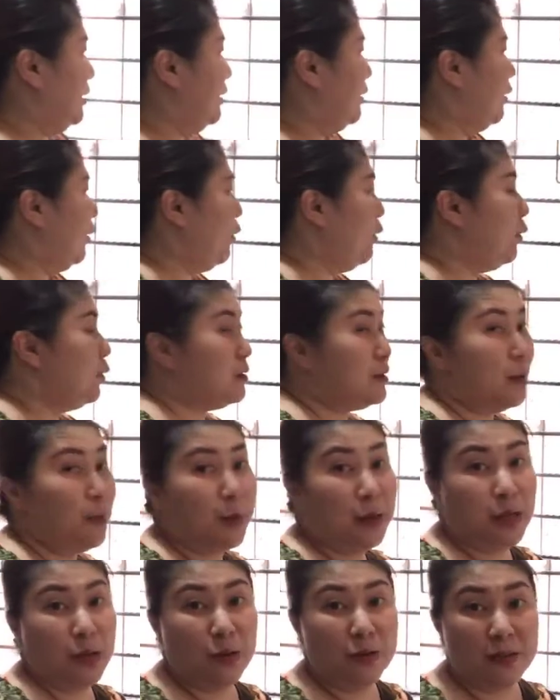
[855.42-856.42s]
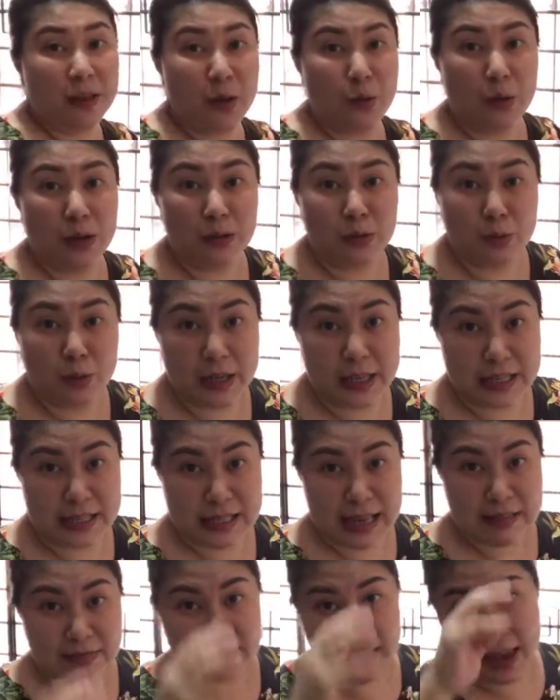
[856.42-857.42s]
Oh, somebody say want to eat
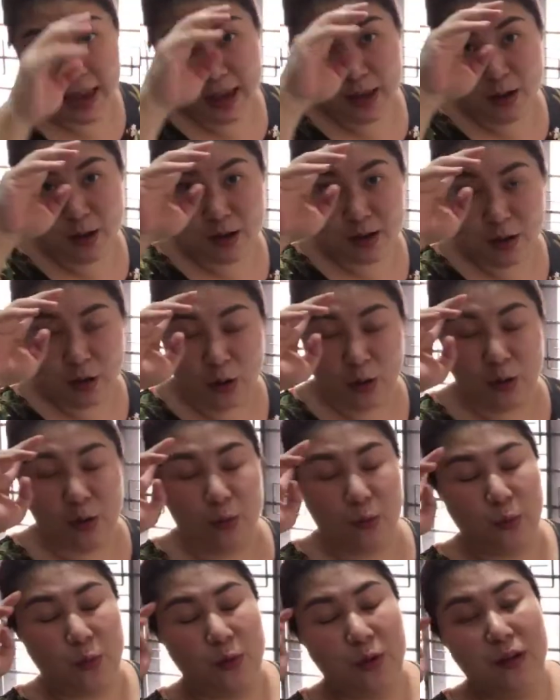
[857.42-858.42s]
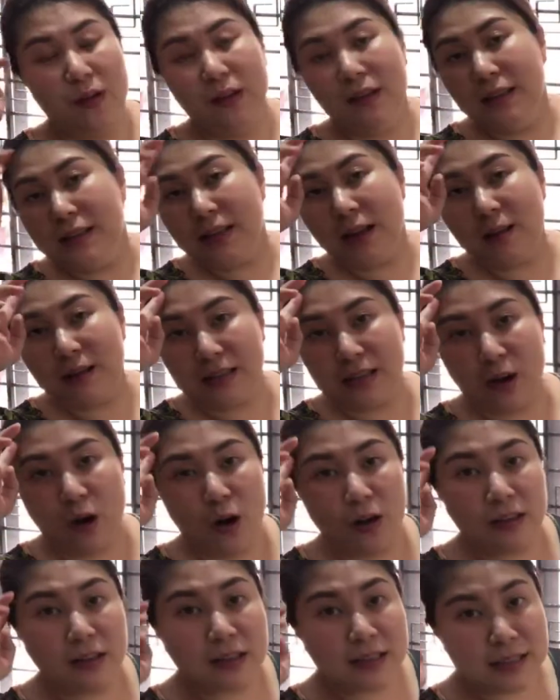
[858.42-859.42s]
satay, or
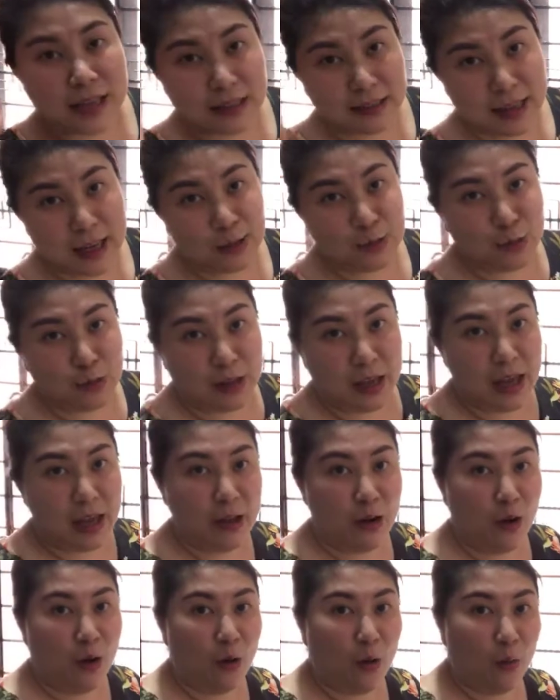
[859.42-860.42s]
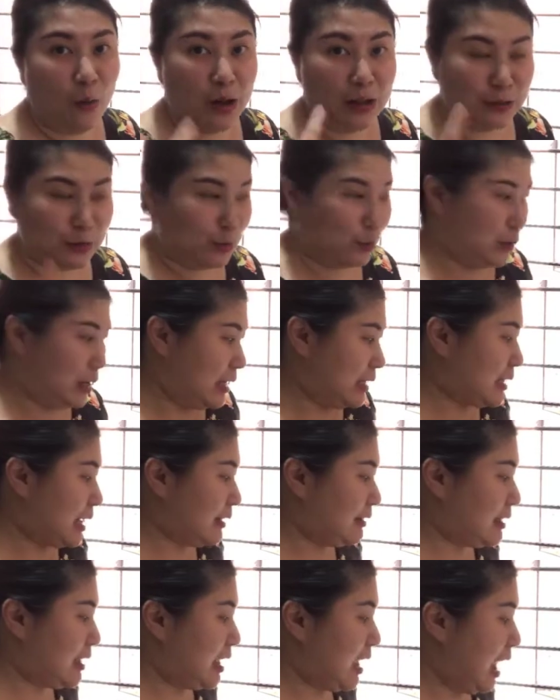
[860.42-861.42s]
order satay today, or want to eat
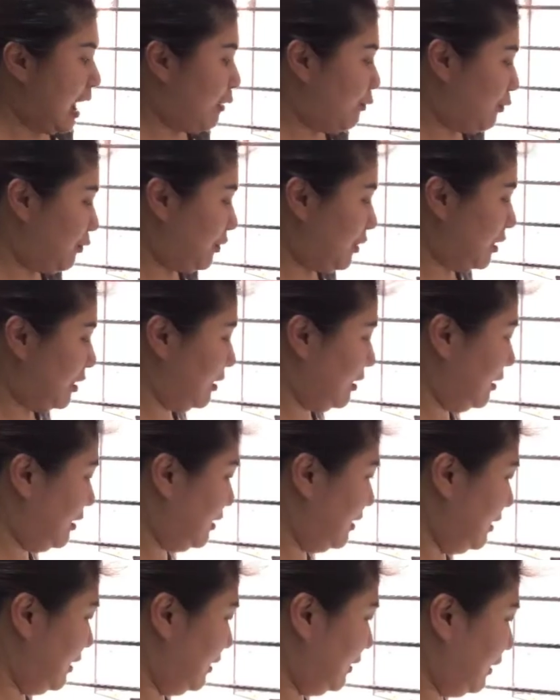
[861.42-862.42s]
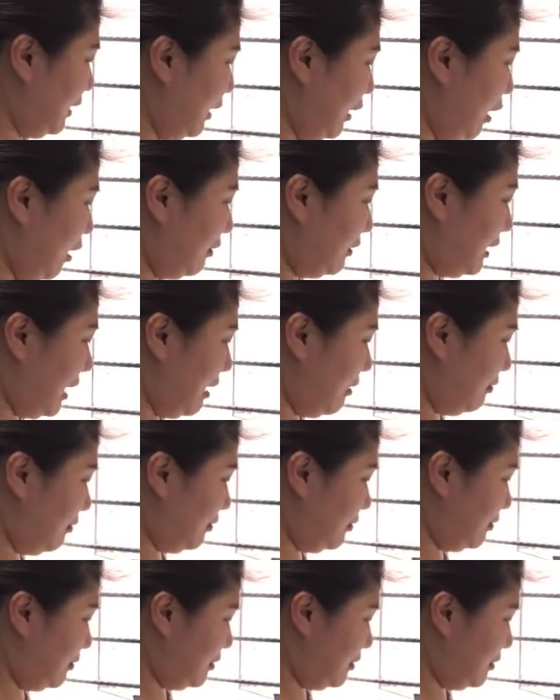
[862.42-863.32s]
satay after the lockdown.